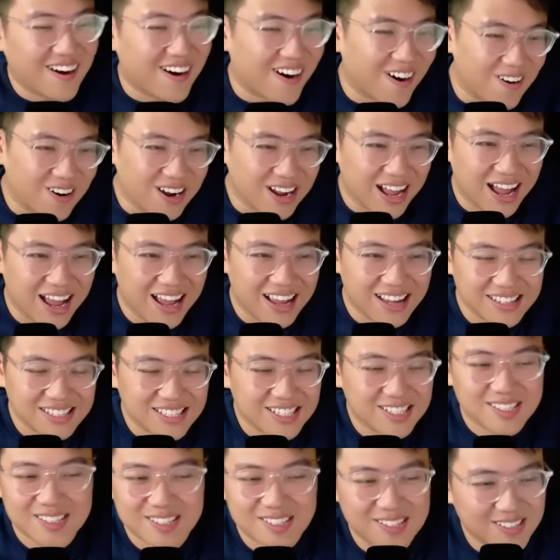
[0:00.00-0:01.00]
Okay,
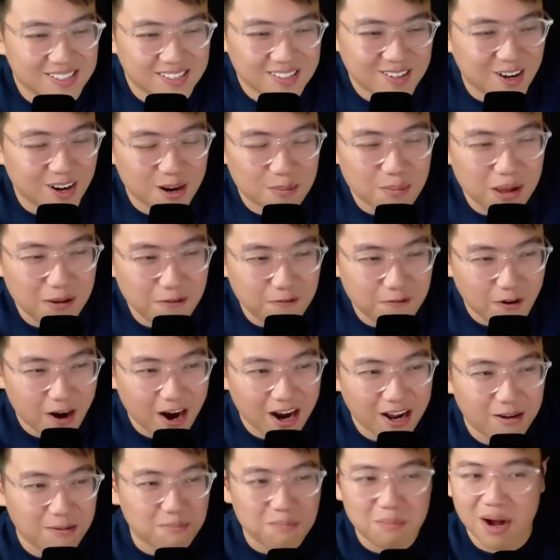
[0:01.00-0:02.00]
just gonna be
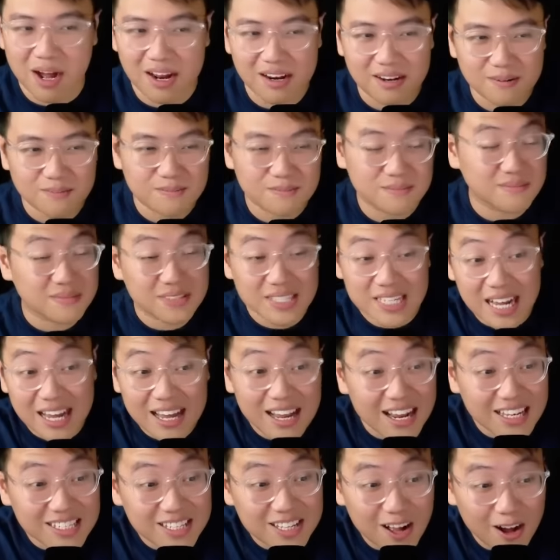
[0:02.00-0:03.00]
frank, but
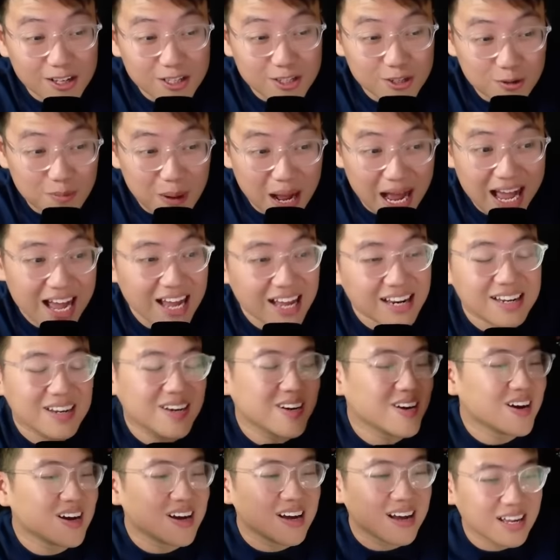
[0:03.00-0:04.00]
it is not too bad.
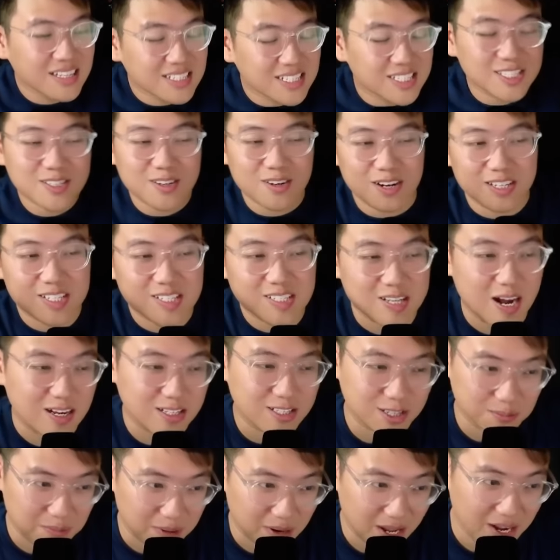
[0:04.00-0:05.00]
Just gonna
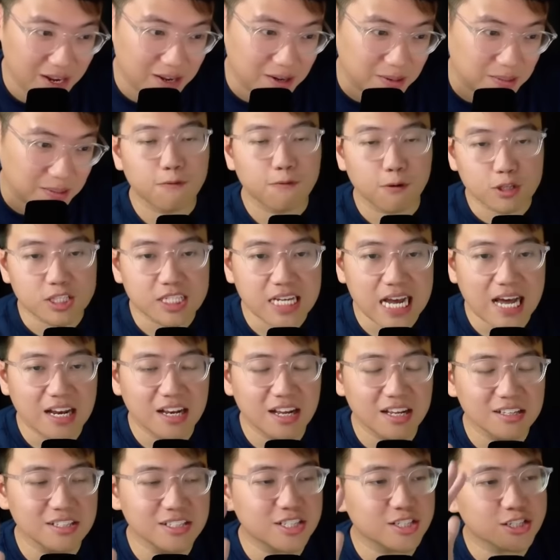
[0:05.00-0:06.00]
suck to play. For
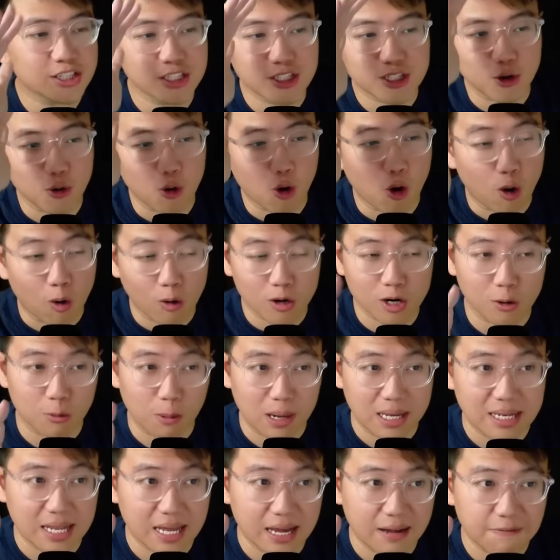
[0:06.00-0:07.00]
talent, just go all the
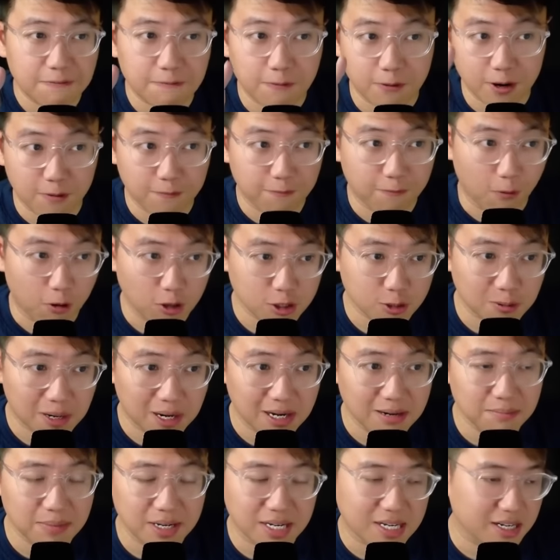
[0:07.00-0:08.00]
way left for the first
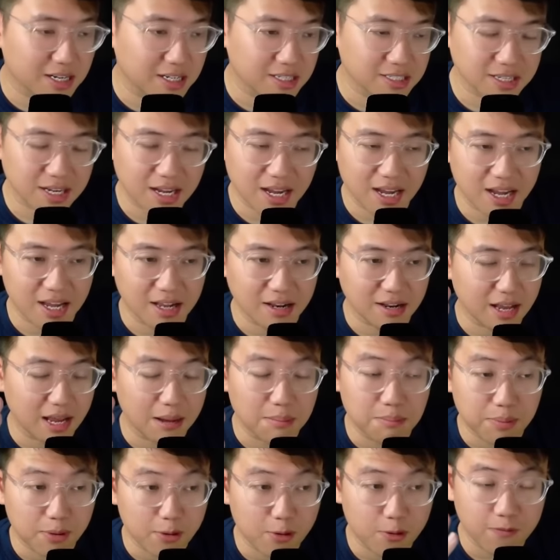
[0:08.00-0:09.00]
one because it
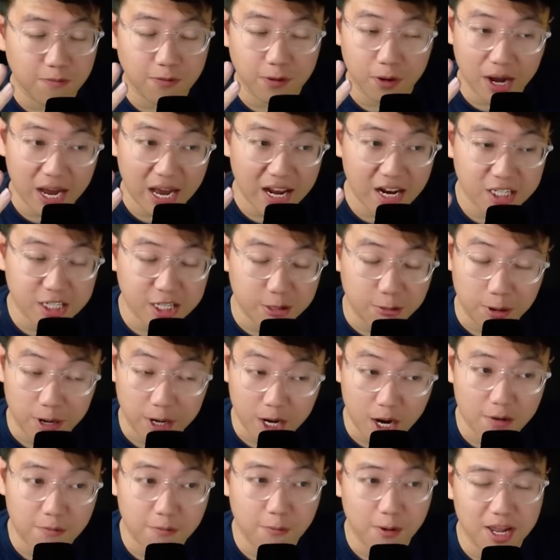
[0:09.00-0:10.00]
improves your energy
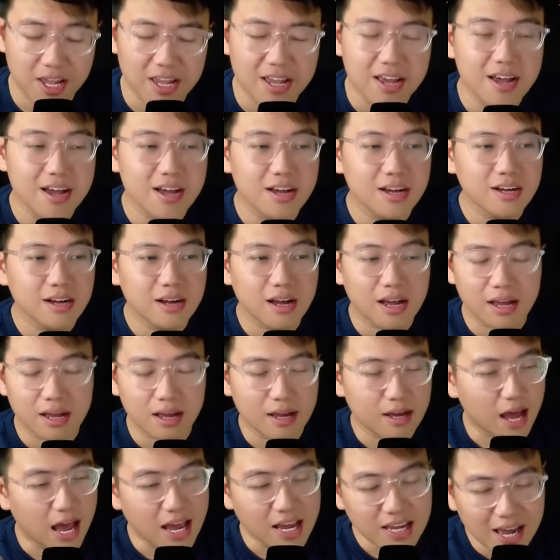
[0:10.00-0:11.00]
recovery,
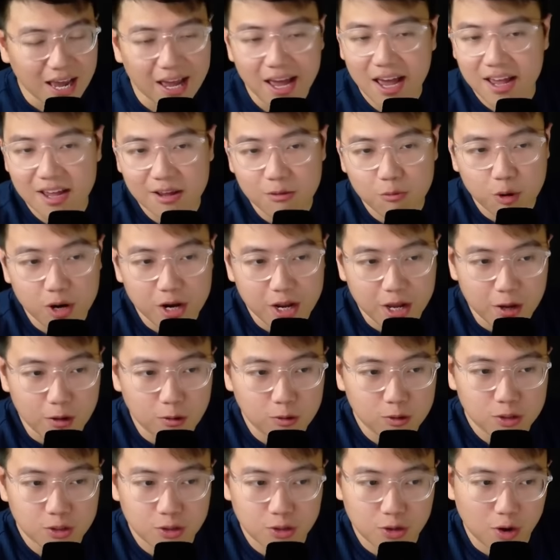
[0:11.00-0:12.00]
aka
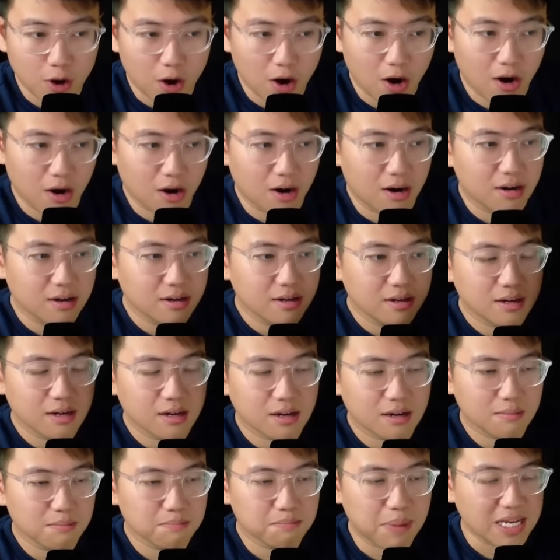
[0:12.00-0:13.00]
reduce your
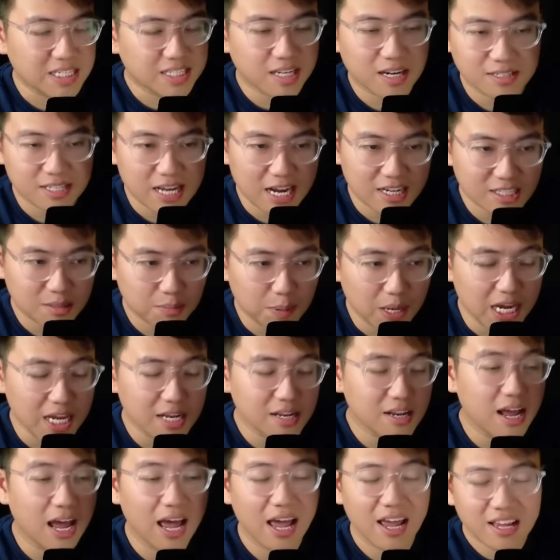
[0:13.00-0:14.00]
basic attack speed,
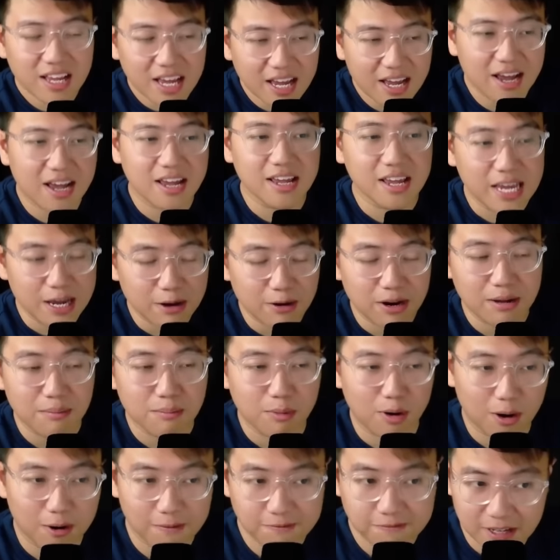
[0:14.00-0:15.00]
aka healing
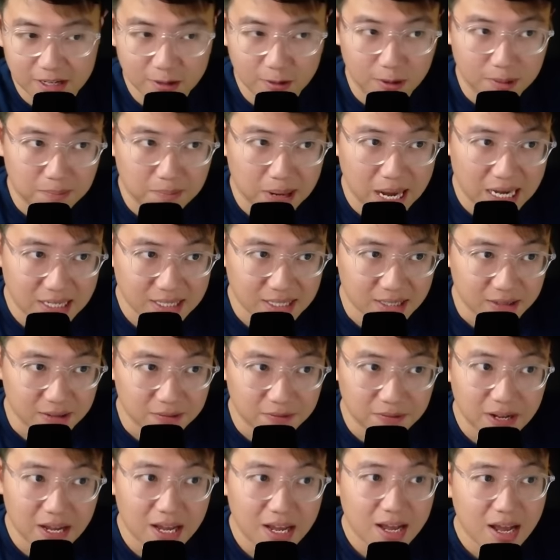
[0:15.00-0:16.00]
more often with
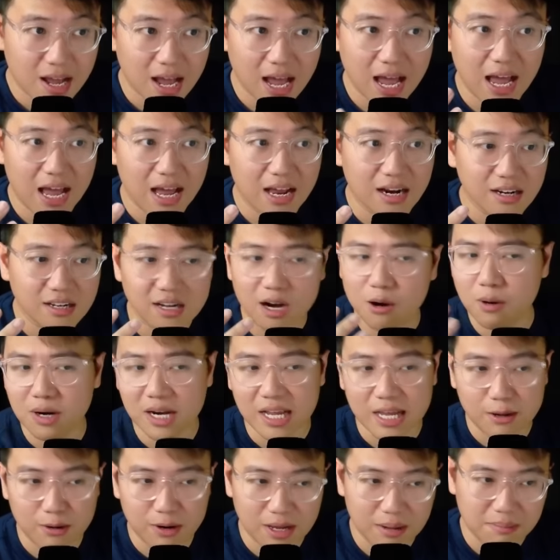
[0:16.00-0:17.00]
passive. And go with
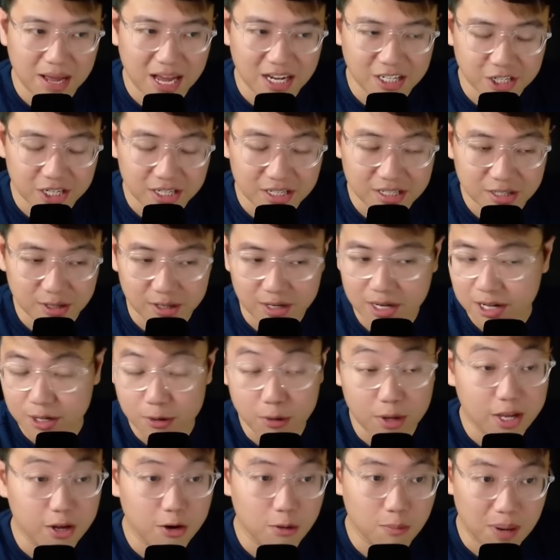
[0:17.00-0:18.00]
healing magic so that you
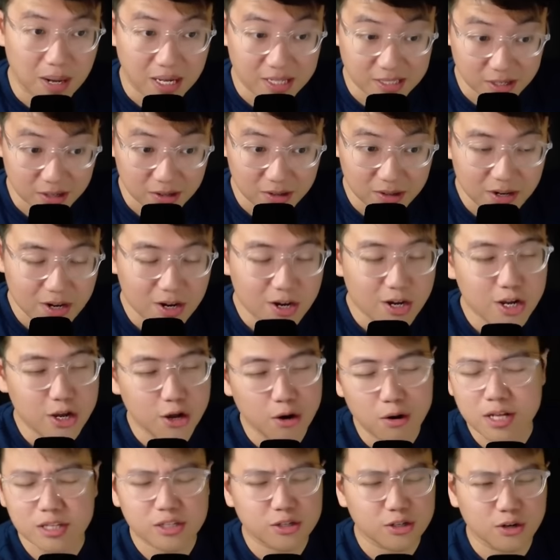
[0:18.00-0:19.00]
heal better. You
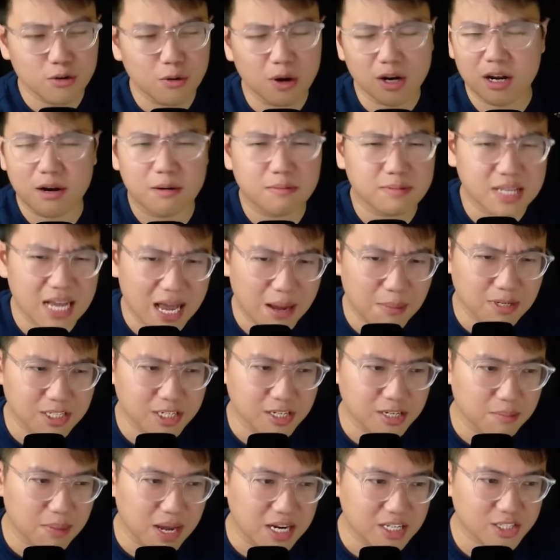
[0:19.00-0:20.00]
don't need to do a lot of damage in
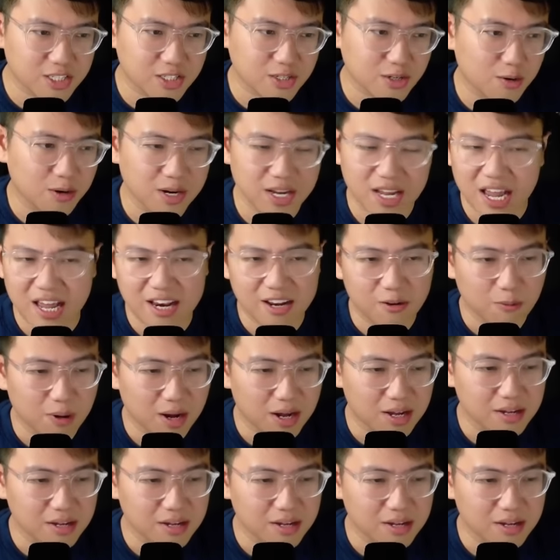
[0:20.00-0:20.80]
the main story anyway.